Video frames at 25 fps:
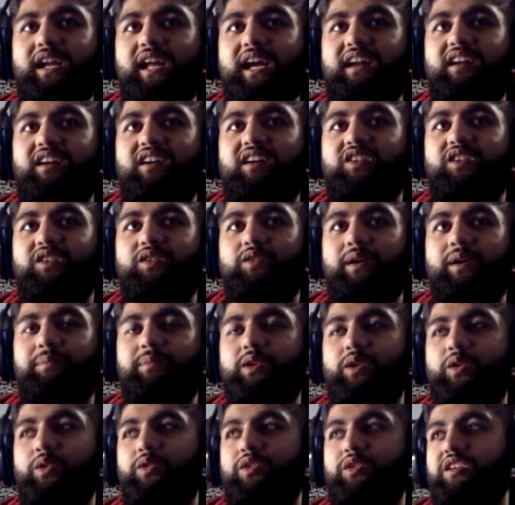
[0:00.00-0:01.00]
and other
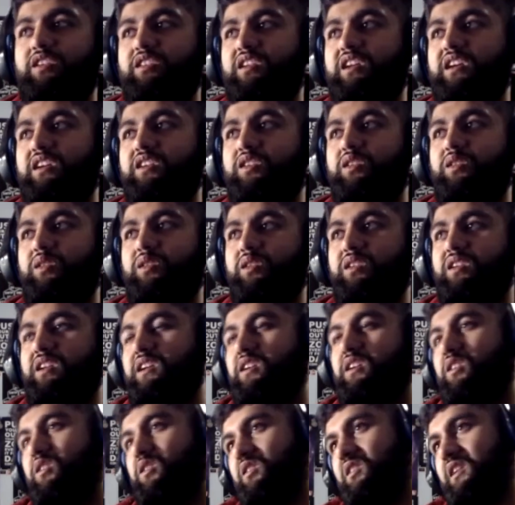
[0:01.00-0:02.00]
cryptos are
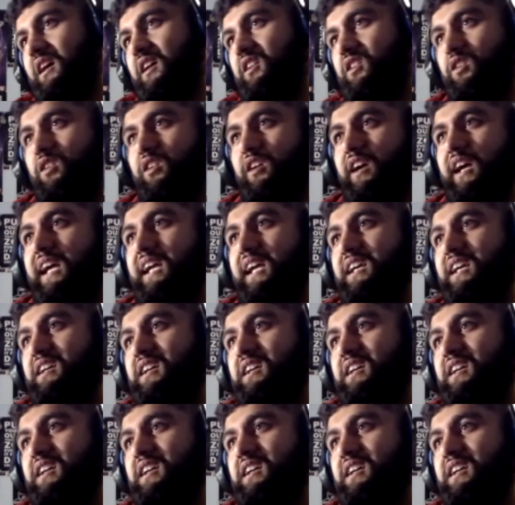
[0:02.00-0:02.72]
legal tender, right?